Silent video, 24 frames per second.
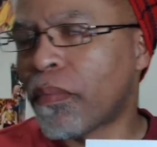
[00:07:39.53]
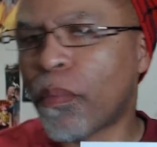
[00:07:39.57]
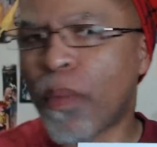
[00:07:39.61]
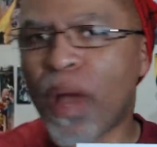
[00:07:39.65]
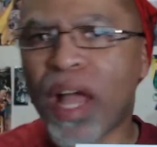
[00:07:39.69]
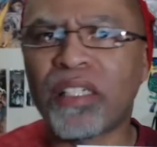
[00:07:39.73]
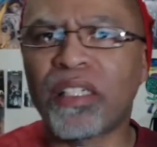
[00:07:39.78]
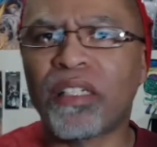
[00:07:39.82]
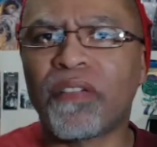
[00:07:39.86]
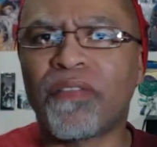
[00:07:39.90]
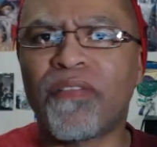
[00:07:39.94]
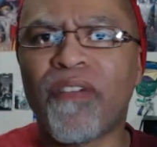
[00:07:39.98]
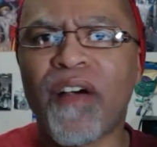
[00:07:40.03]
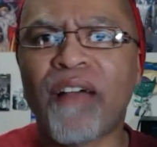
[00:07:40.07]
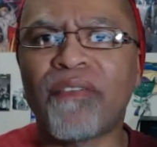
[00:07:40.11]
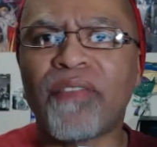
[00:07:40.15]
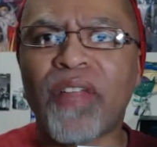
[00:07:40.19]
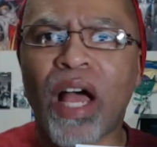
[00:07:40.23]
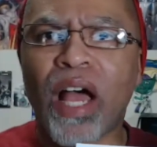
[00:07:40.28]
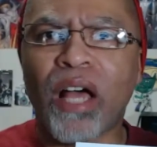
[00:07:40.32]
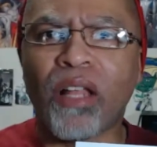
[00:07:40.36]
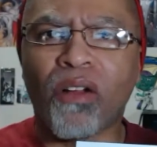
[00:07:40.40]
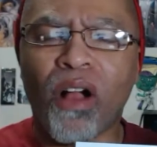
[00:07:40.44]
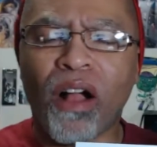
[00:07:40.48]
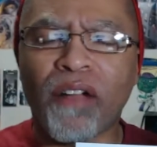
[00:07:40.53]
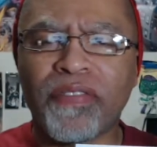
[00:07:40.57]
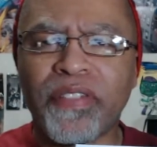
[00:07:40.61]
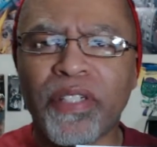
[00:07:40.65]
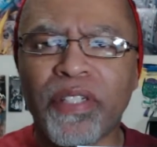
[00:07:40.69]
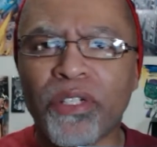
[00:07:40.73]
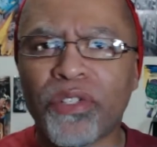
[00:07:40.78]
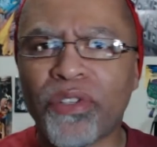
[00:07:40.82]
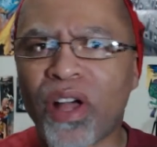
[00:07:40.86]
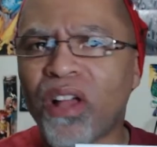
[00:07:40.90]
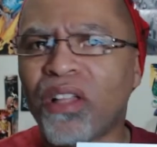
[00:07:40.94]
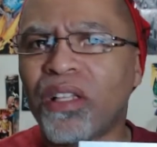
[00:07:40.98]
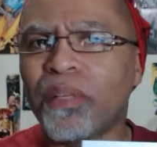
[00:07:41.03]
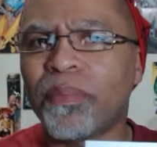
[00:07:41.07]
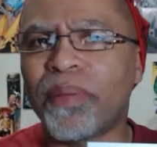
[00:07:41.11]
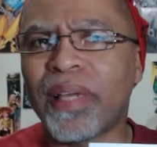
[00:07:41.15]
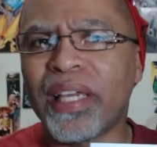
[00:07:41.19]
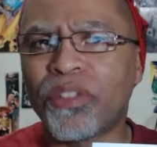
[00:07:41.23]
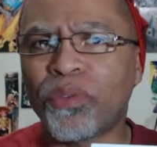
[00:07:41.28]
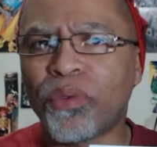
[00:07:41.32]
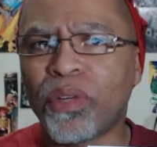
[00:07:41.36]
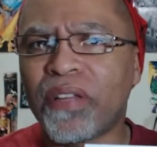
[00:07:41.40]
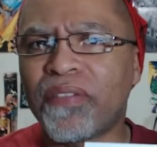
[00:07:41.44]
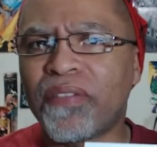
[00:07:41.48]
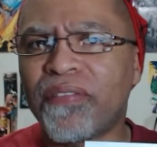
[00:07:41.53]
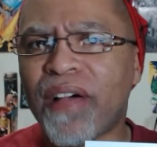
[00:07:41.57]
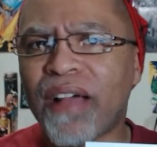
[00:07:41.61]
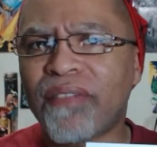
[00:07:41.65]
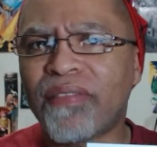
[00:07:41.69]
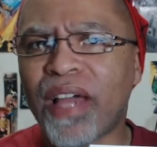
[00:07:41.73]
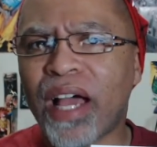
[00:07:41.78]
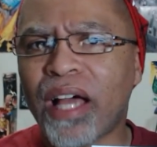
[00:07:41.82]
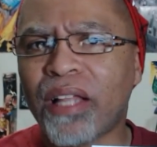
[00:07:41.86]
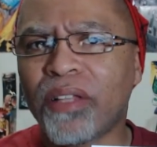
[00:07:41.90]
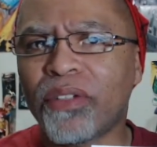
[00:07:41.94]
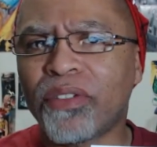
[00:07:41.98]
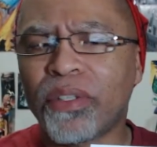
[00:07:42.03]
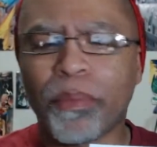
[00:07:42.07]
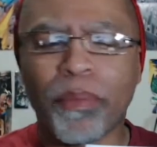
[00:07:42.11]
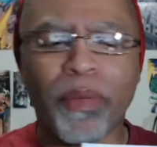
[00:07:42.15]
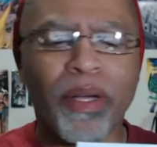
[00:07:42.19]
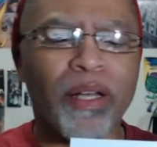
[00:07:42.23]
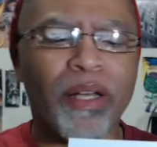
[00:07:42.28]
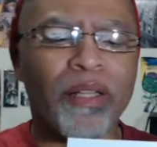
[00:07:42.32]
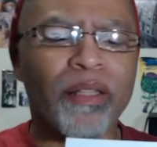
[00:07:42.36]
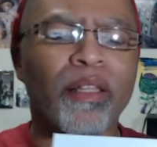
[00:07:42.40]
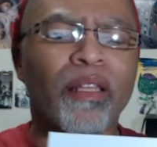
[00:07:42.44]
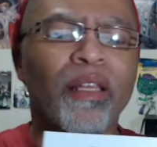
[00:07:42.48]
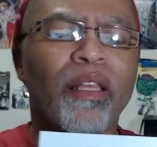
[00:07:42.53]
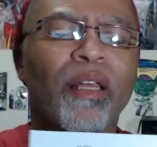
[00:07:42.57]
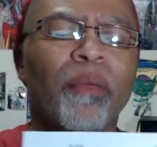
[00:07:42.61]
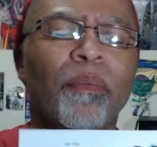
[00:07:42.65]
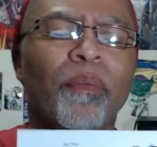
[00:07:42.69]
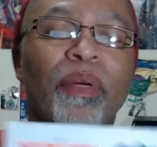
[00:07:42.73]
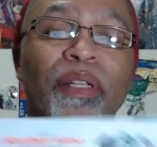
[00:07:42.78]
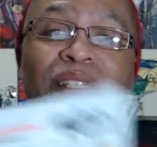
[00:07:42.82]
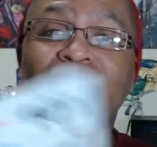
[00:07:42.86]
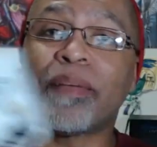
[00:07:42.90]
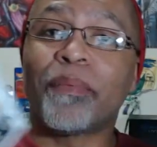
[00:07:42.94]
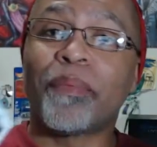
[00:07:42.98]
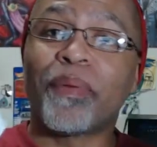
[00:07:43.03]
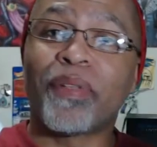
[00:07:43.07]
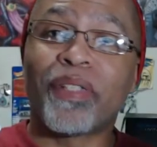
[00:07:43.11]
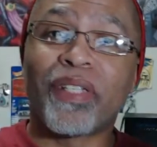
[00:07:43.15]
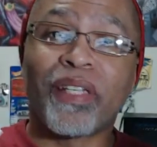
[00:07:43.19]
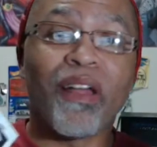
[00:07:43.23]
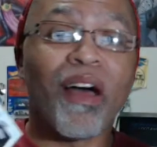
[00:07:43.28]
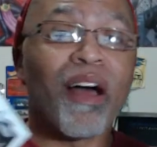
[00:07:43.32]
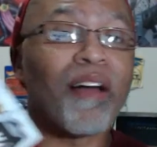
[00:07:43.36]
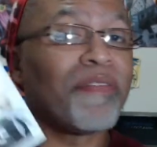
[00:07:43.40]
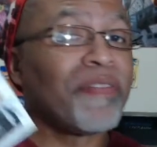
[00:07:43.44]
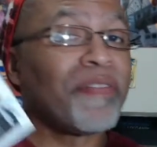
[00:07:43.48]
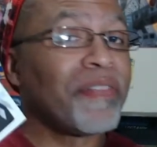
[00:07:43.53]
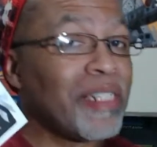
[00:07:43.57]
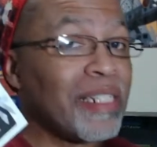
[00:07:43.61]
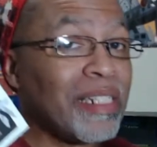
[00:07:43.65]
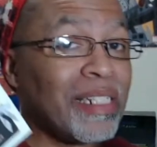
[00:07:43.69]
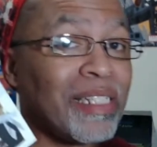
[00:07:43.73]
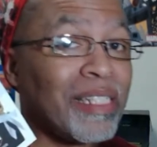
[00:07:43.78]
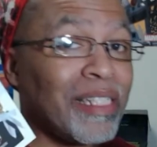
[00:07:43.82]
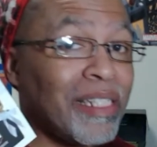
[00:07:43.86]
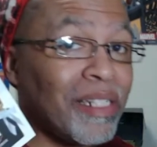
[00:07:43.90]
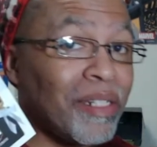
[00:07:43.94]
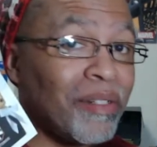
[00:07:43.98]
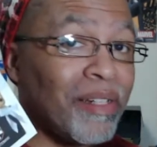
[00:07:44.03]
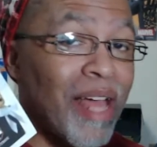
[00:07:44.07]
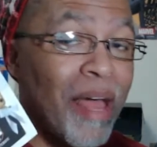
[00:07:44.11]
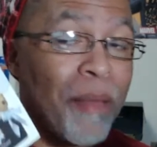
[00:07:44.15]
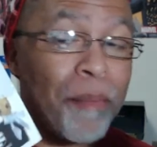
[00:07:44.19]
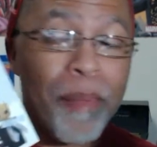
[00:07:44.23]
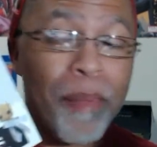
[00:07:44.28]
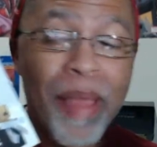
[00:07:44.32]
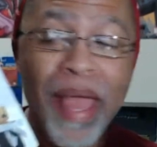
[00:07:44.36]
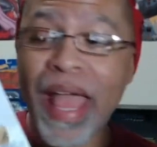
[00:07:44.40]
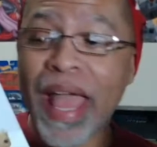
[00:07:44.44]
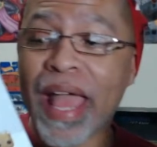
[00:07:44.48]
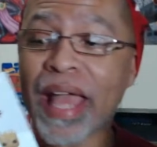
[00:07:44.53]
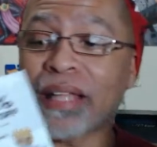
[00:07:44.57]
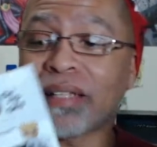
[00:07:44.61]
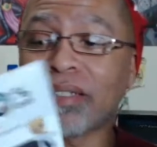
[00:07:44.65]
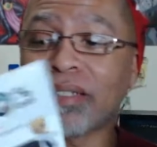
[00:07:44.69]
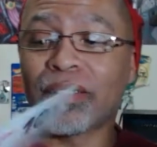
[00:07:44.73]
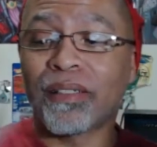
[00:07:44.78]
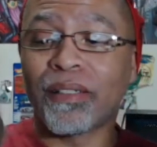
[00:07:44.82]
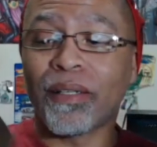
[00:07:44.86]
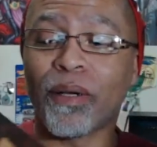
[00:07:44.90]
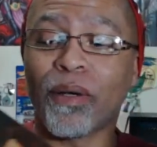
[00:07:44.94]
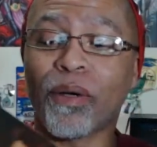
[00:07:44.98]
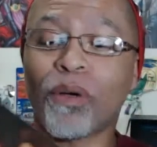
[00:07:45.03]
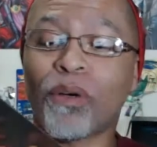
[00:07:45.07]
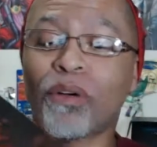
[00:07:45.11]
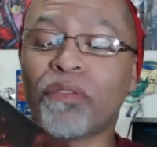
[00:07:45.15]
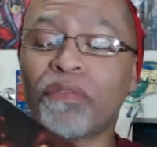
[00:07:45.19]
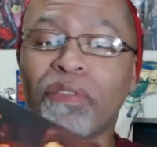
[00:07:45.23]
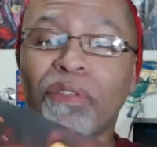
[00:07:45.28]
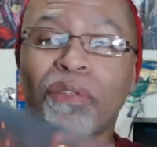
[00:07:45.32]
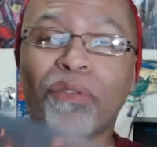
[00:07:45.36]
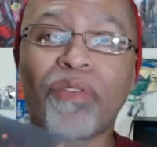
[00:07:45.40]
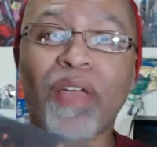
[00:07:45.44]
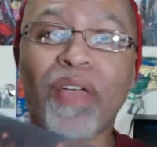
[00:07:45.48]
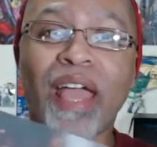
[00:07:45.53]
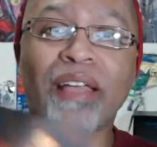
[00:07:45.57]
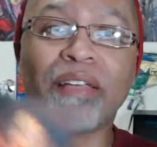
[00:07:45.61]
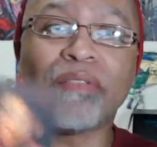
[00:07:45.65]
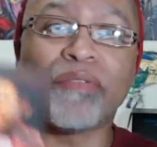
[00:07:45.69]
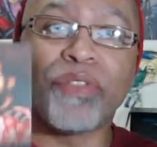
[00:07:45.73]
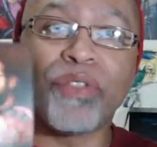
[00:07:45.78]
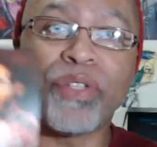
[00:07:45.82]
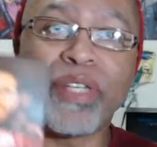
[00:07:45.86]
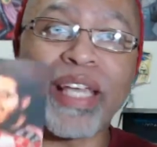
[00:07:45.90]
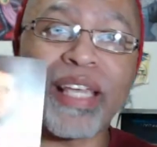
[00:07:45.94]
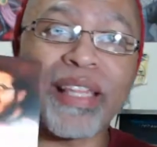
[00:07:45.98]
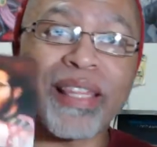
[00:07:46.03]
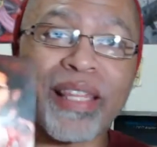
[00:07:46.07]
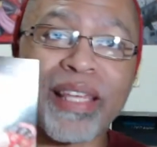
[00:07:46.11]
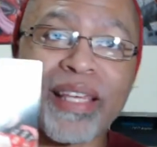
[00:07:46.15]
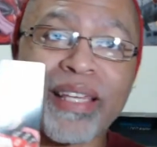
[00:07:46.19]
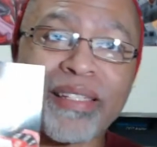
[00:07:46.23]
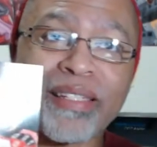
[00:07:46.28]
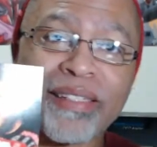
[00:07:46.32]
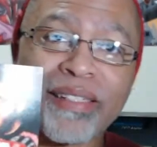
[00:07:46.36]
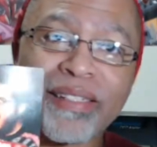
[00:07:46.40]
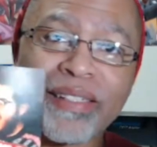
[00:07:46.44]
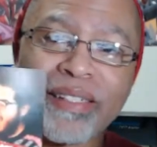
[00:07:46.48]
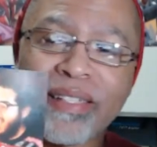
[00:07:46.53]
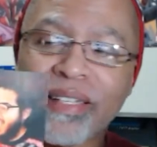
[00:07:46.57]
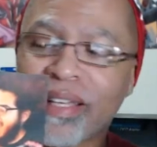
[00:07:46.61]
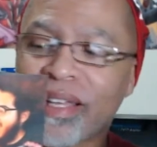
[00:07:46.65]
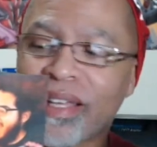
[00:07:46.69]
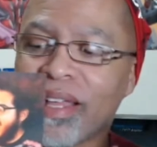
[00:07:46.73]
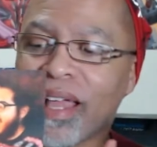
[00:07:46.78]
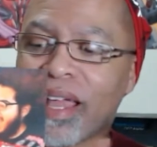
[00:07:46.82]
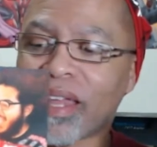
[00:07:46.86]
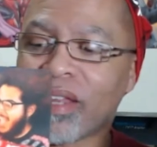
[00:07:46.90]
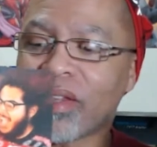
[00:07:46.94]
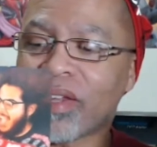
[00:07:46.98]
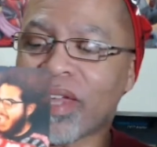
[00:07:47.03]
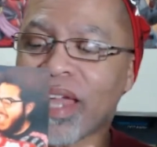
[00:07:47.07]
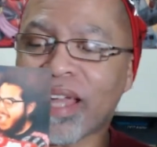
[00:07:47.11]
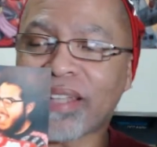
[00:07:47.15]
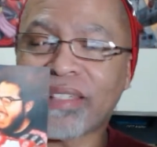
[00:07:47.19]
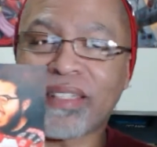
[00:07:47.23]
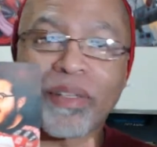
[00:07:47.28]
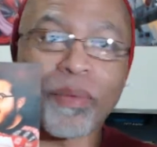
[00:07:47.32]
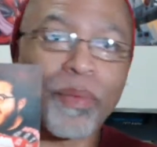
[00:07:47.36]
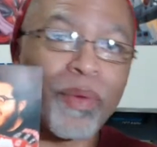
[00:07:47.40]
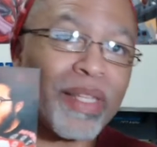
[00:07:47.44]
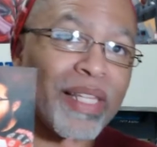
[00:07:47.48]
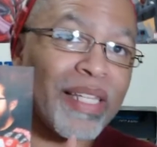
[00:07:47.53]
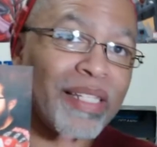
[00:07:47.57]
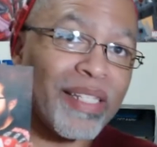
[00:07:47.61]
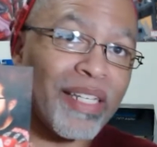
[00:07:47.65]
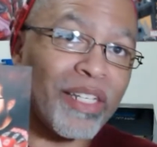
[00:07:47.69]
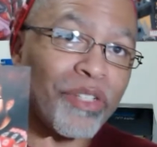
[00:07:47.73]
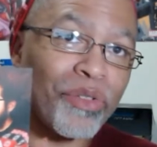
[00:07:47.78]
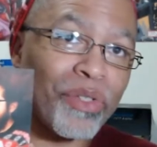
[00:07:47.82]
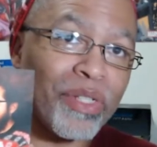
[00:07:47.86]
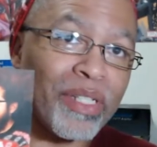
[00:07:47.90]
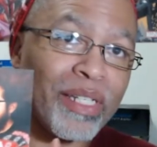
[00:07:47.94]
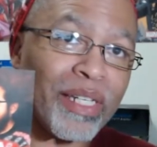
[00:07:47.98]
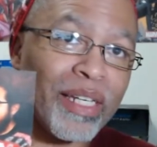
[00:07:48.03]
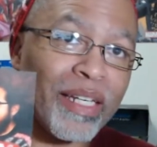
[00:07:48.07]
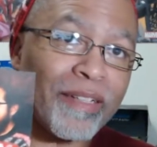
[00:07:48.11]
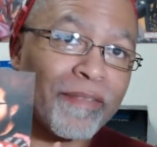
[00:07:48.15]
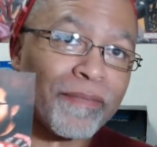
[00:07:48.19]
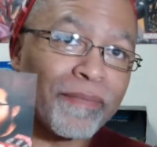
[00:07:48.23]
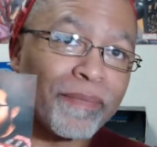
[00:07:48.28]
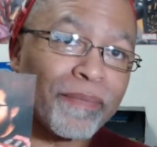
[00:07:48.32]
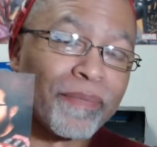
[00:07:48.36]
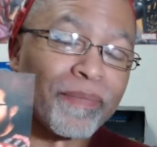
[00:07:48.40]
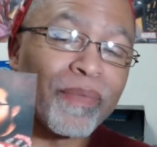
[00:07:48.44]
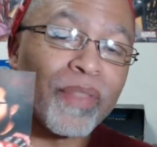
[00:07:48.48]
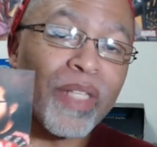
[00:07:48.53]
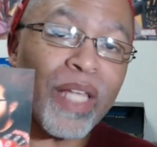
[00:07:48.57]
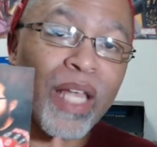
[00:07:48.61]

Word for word: mine's a $5 off deal, so I only pay $25 a month but 10% off is still not bad. So if you if you get this and you got someone that's interested,